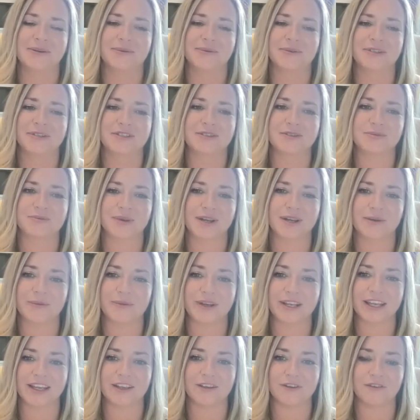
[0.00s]
which is where
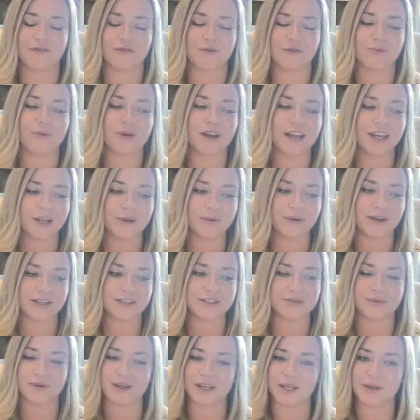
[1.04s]
we get you from where you are to
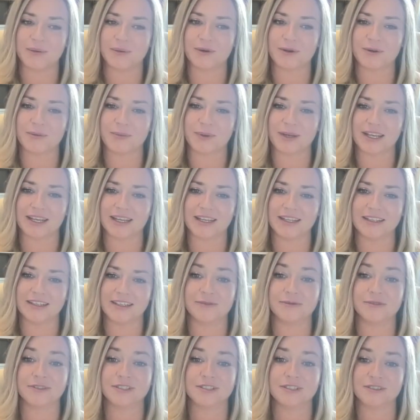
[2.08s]
where you want to be,
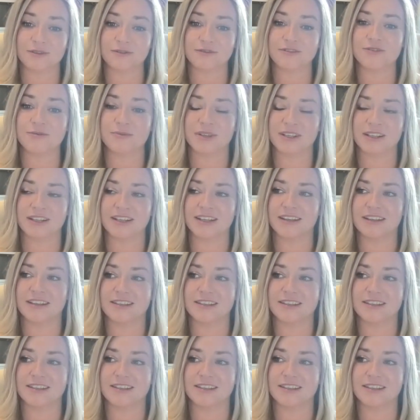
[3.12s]
which is ultimately the